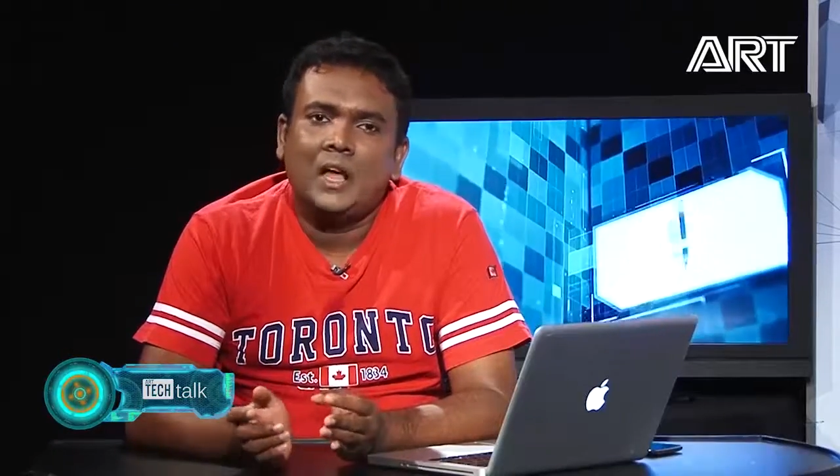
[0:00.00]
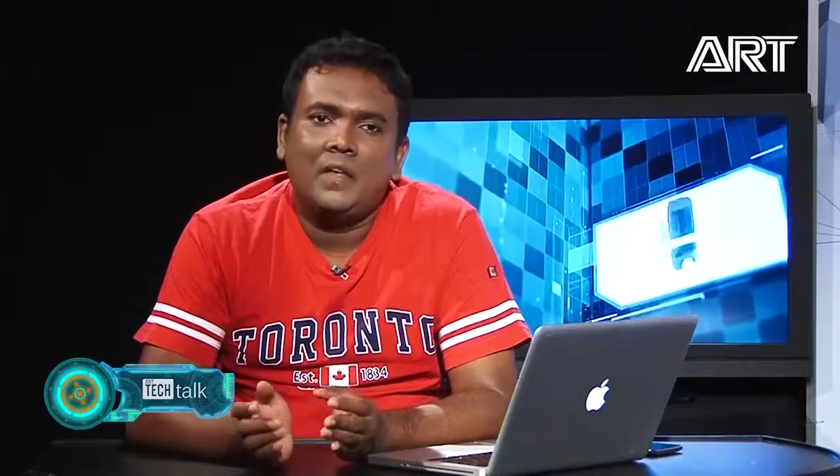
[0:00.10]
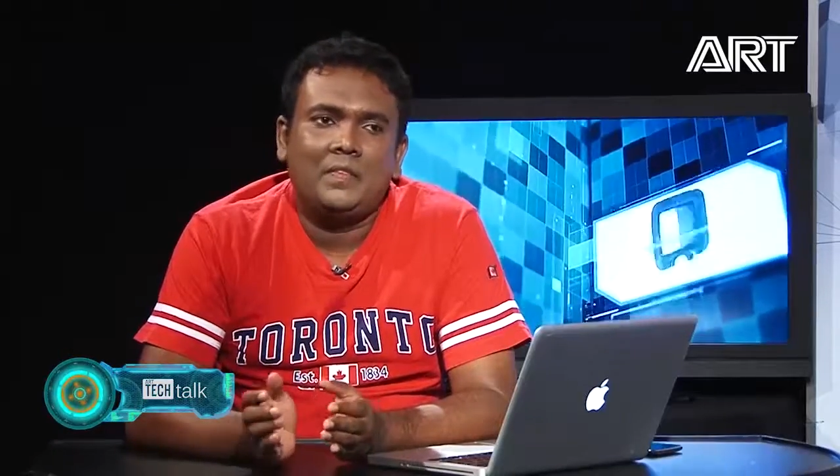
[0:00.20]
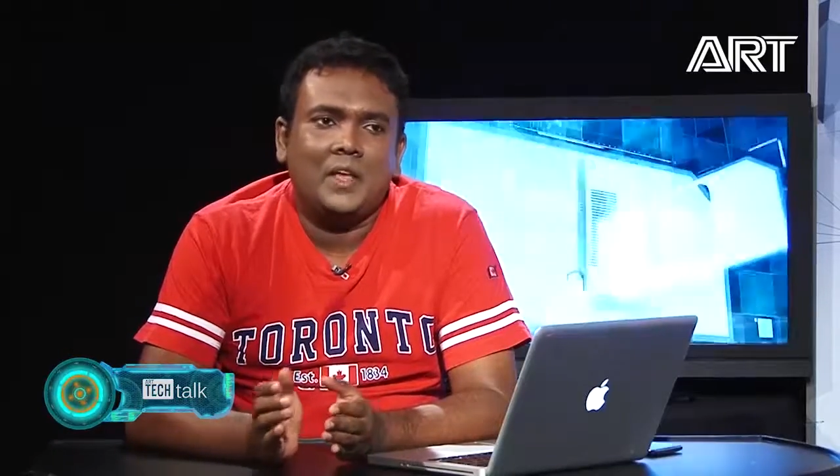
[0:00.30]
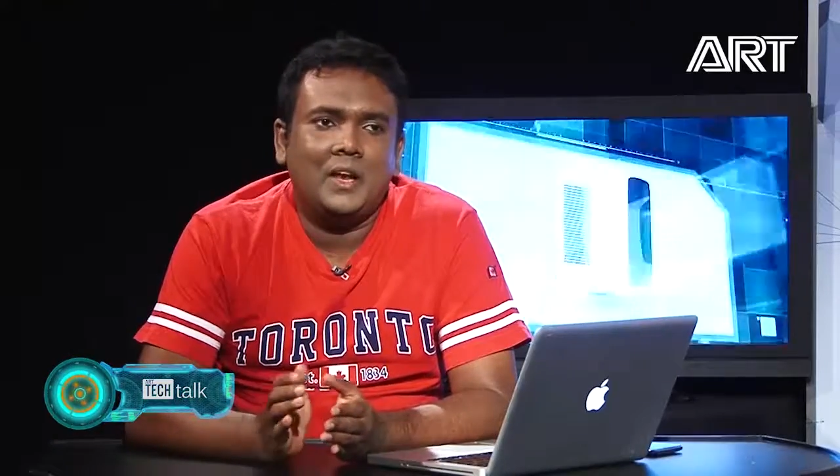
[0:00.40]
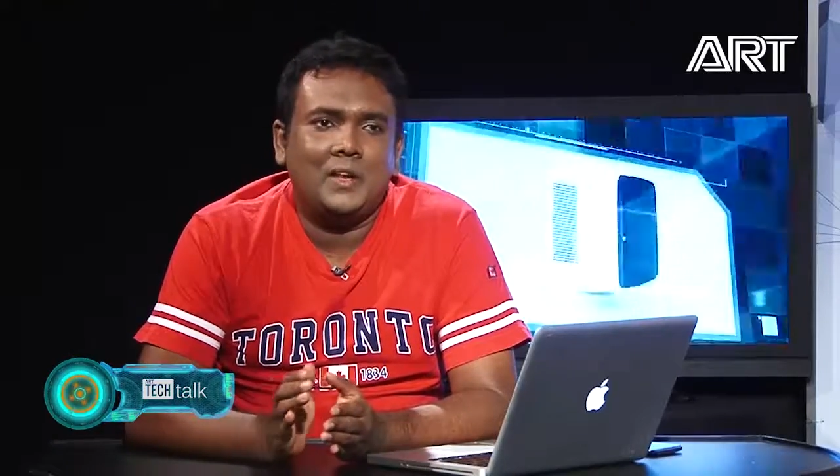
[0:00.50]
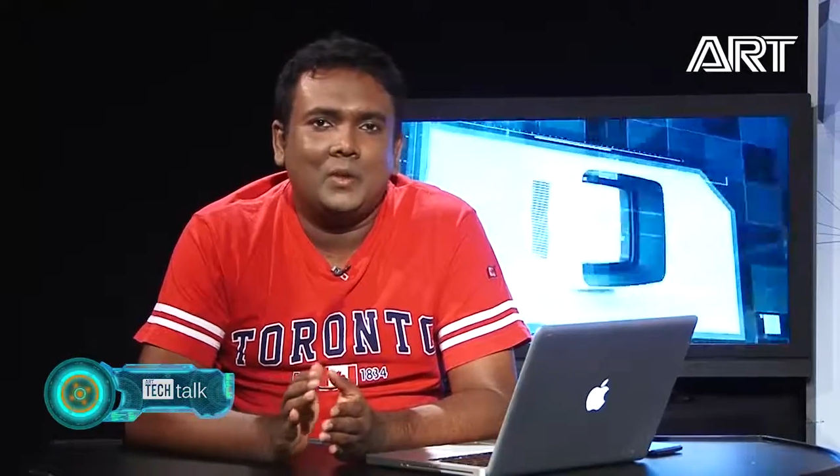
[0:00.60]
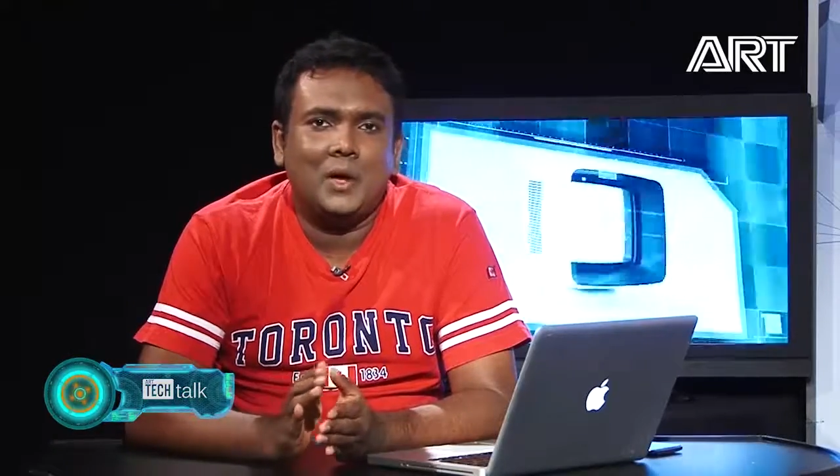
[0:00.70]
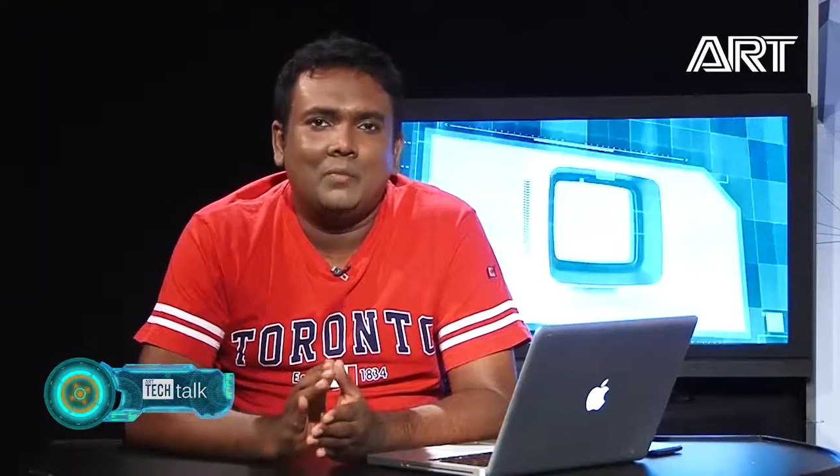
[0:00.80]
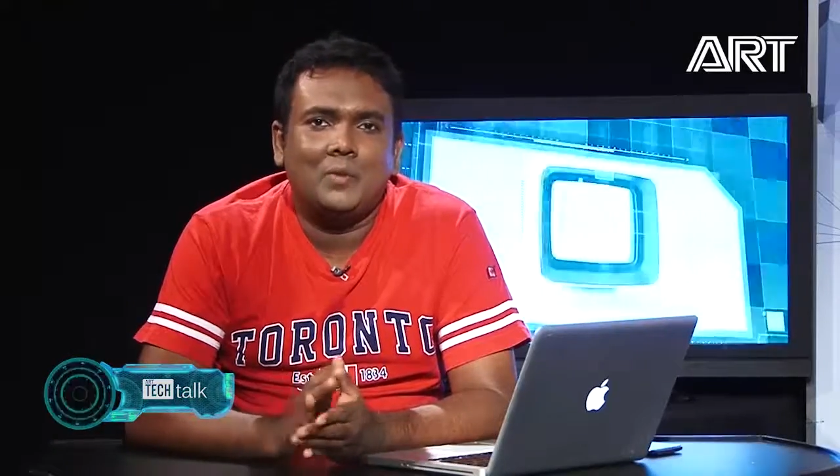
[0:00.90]
and then
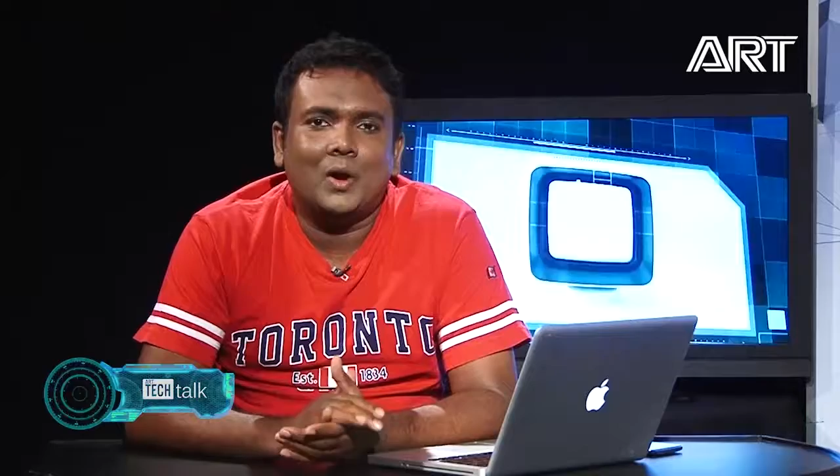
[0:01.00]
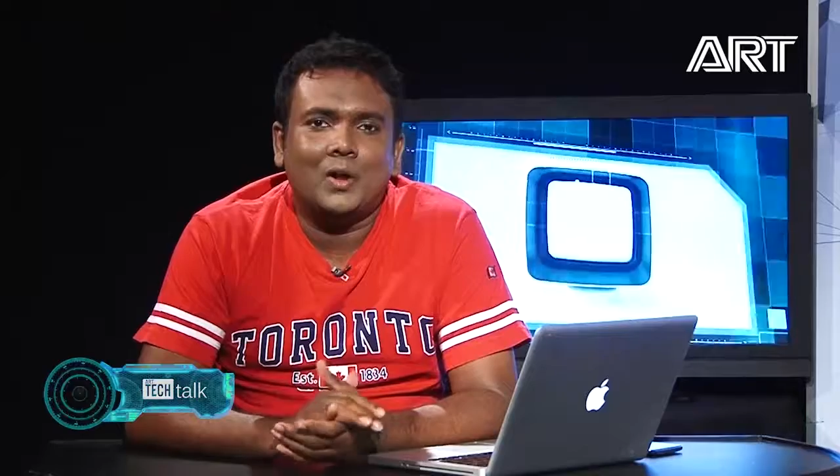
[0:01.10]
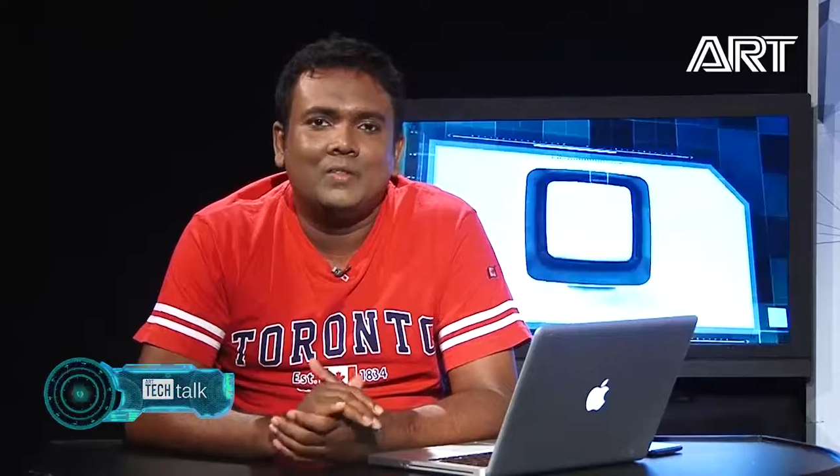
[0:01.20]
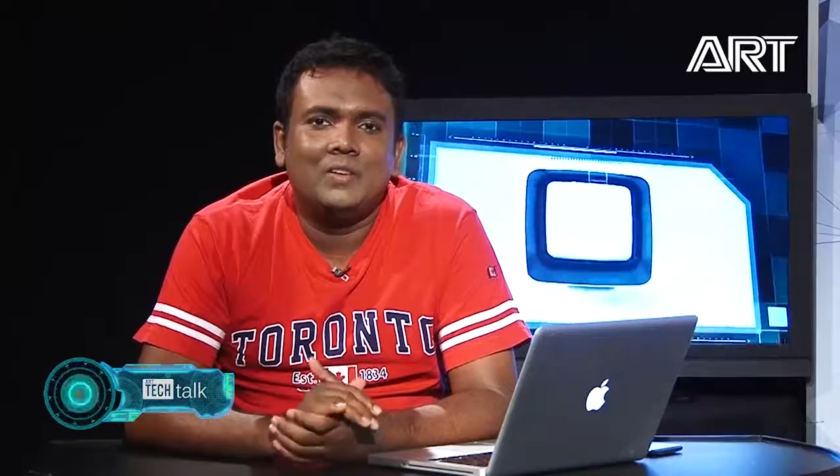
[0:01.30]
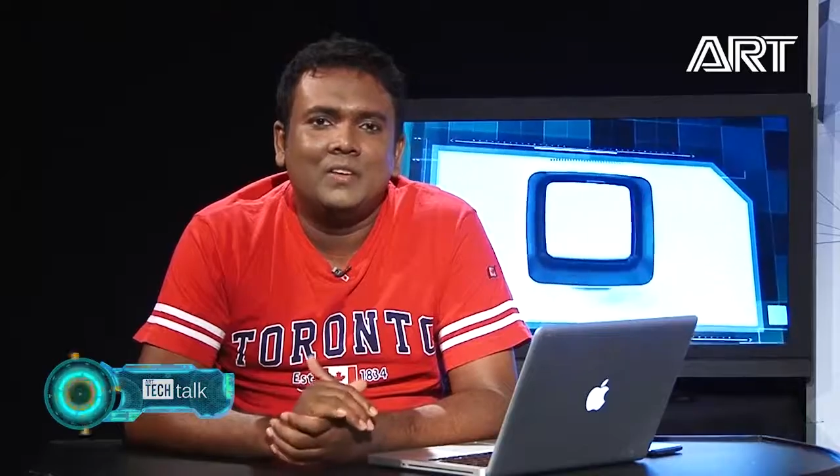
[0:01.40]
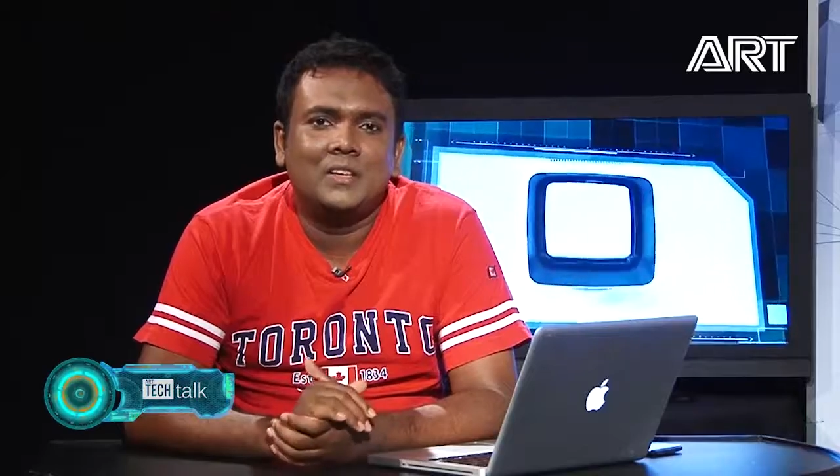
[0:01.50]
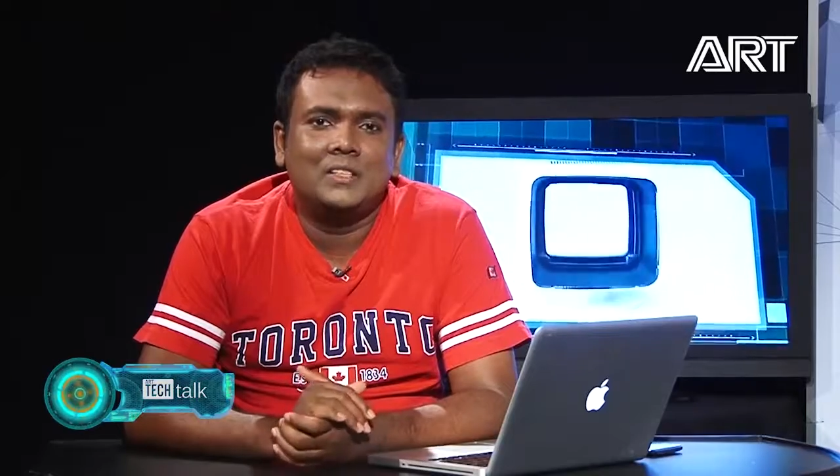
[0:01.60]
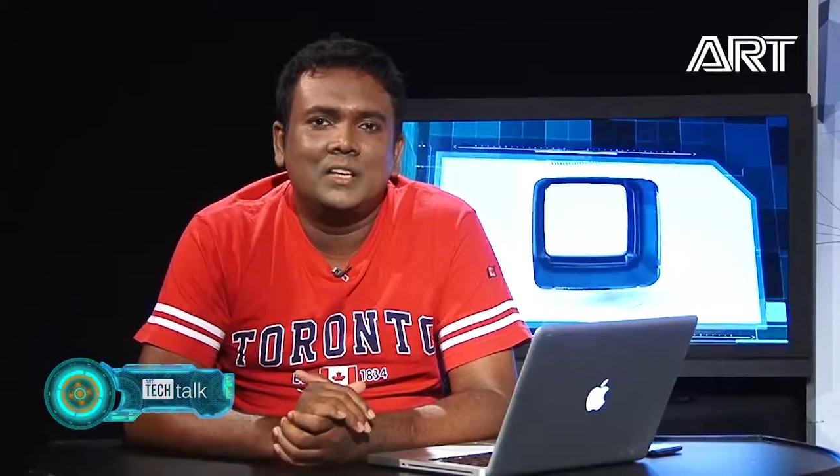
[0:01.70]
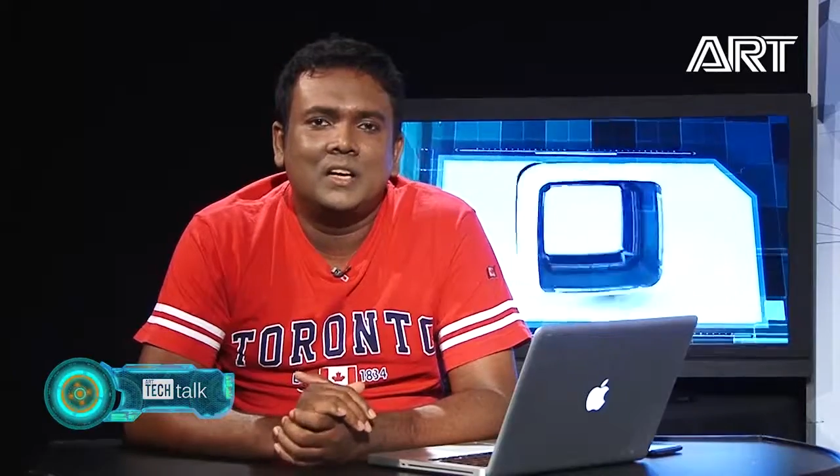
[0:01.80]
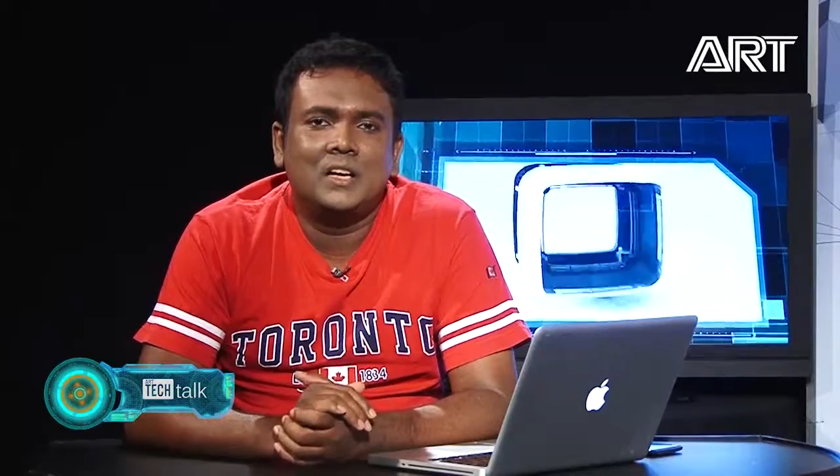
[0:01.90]
you have a lot of devices that